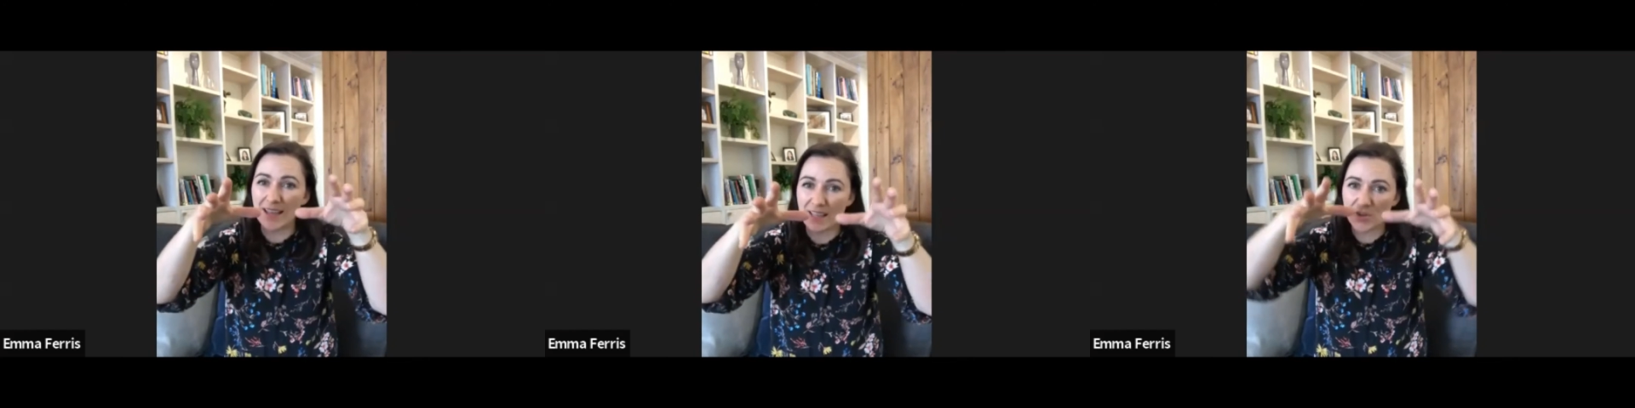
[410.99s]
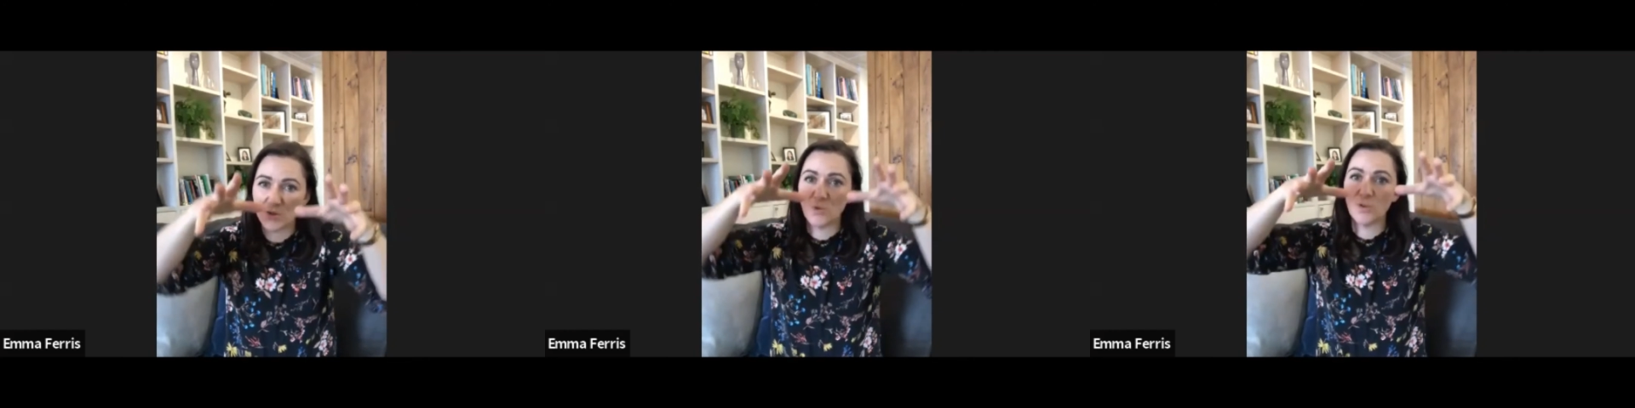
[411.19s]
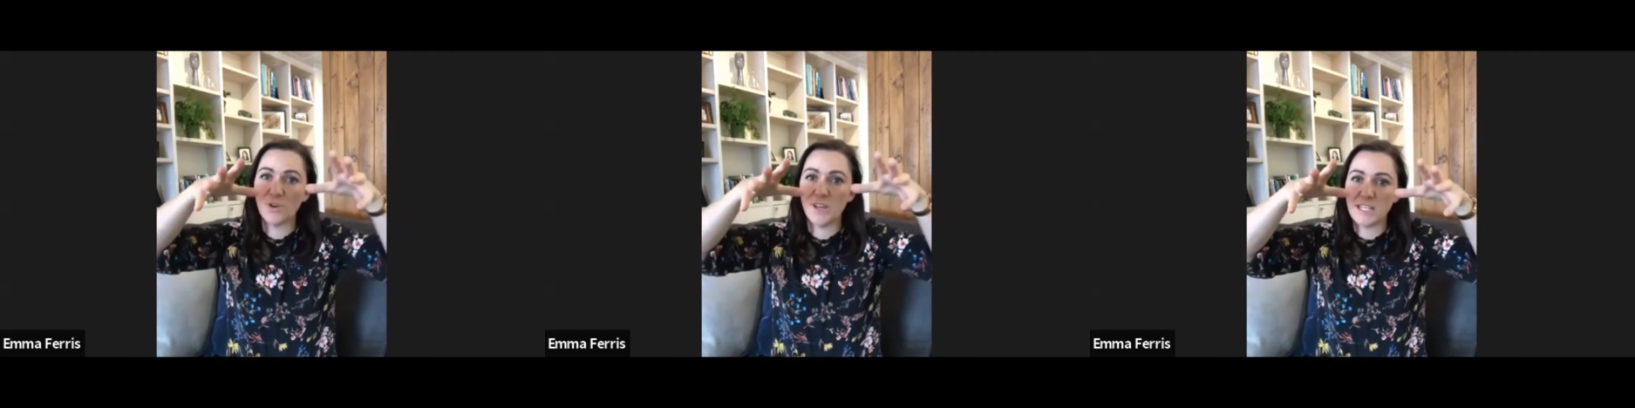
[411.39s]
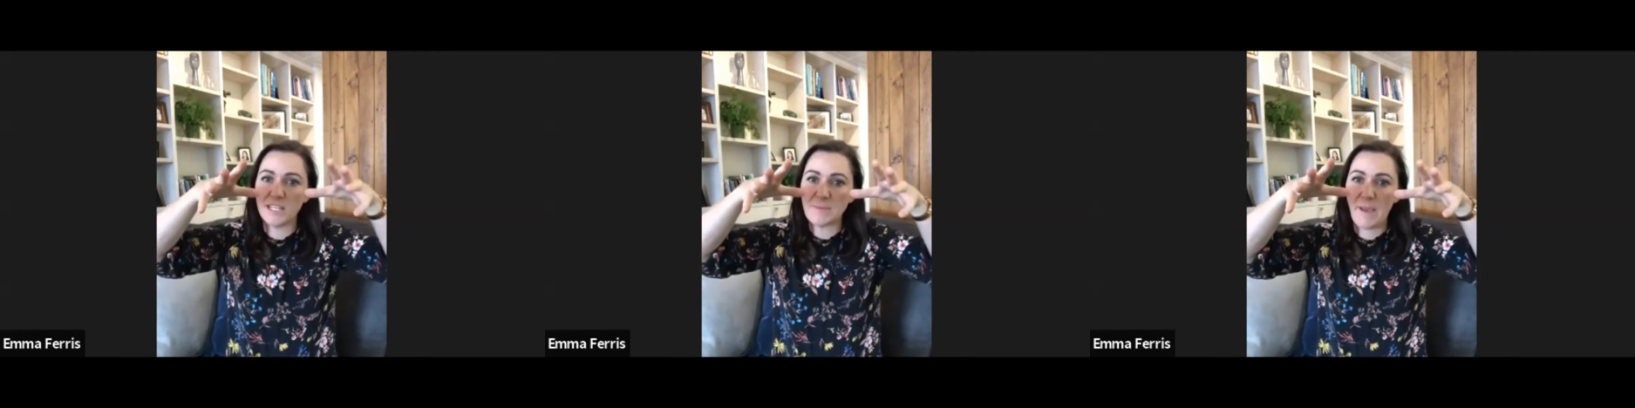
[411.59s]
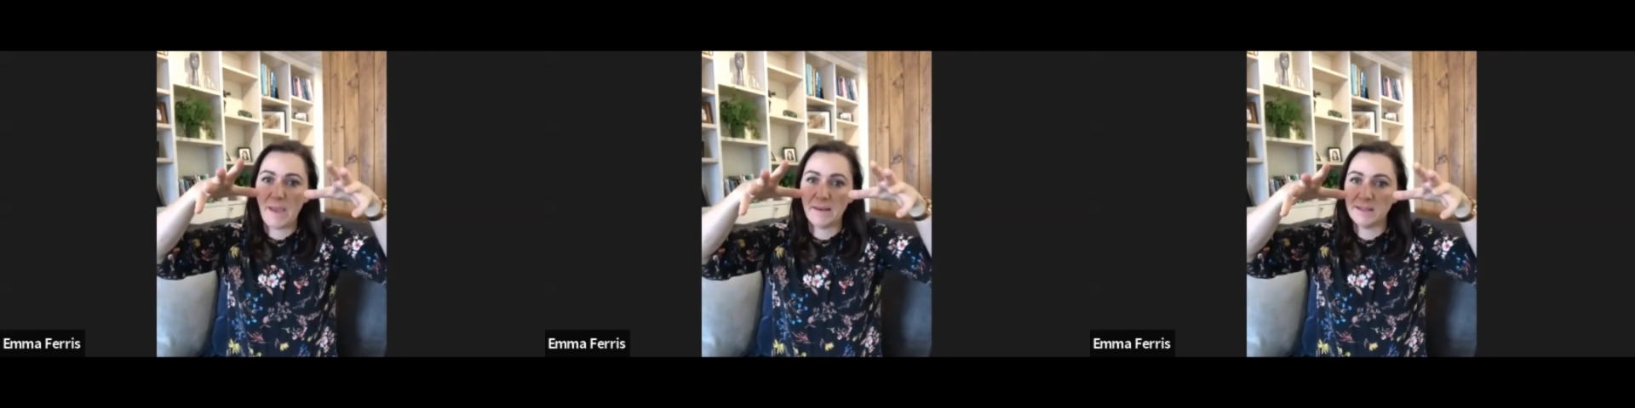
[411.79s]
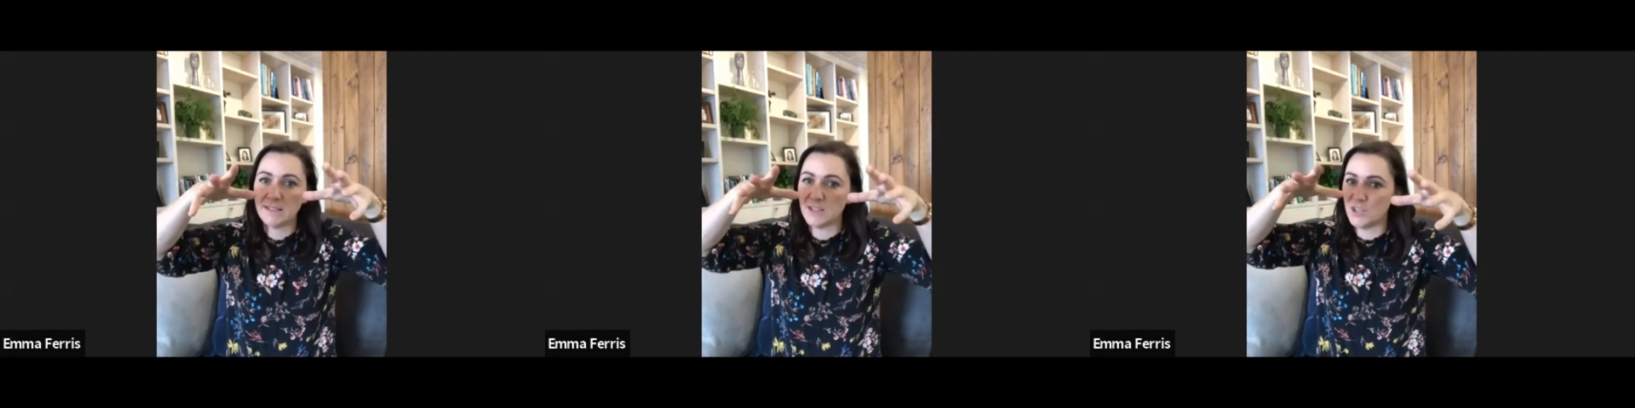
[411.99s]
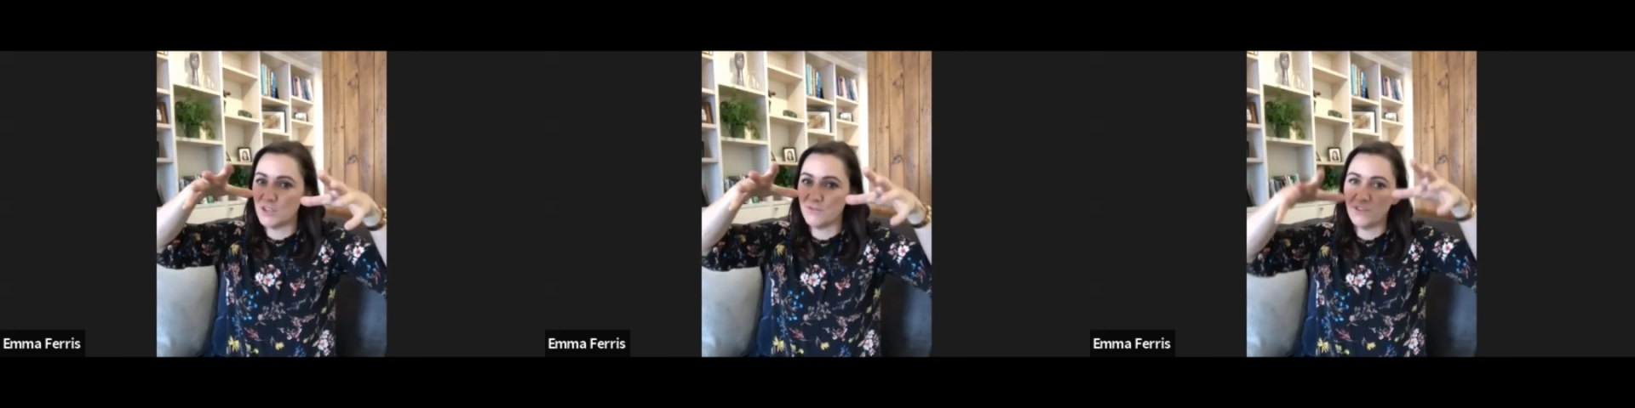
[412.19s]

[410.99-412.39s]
It's already expanded, so they've